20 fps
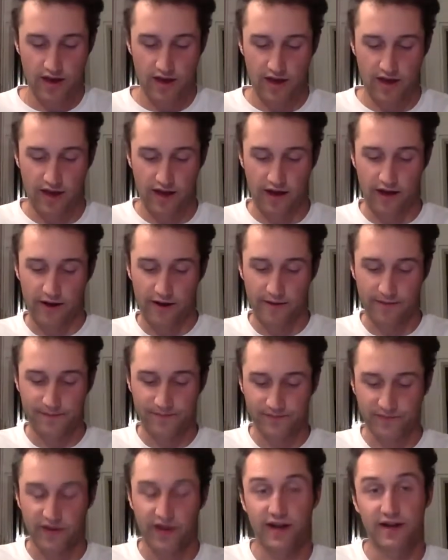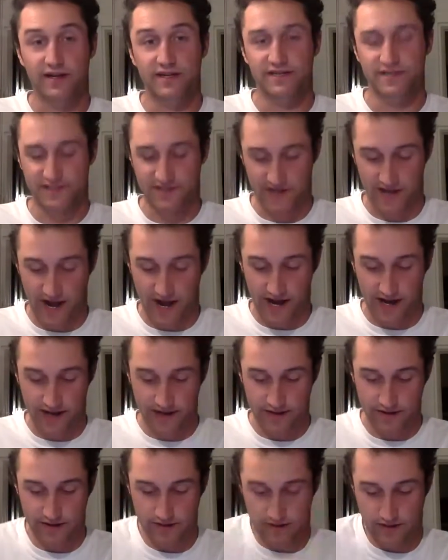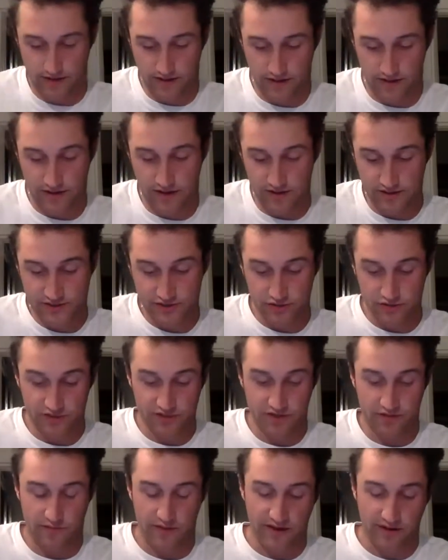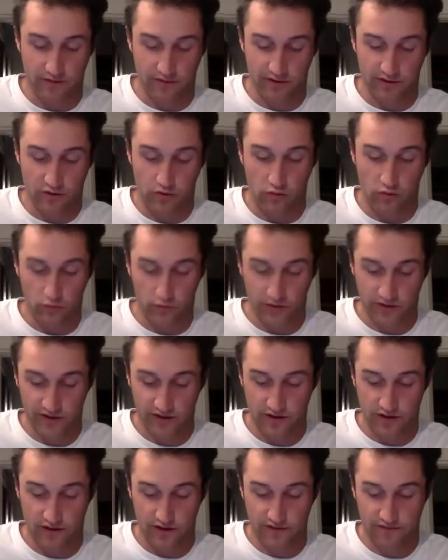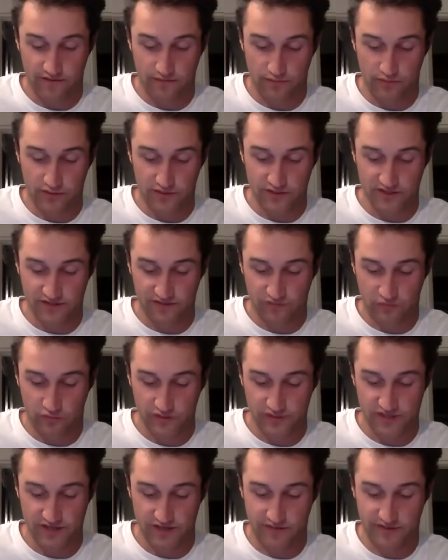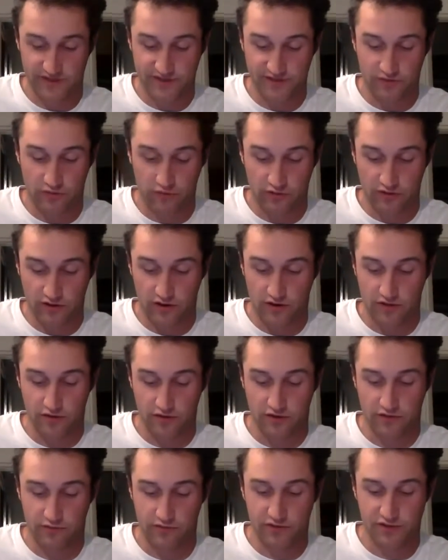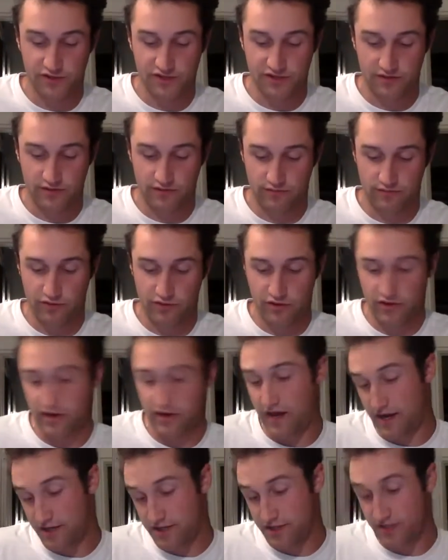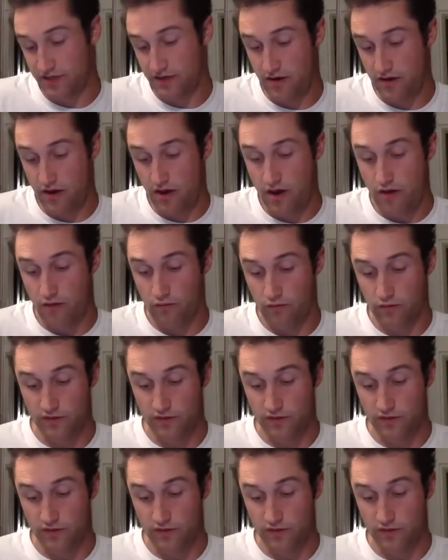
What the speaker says: and it is not an intrusion to make a recording of a person's voice, image, or other communication where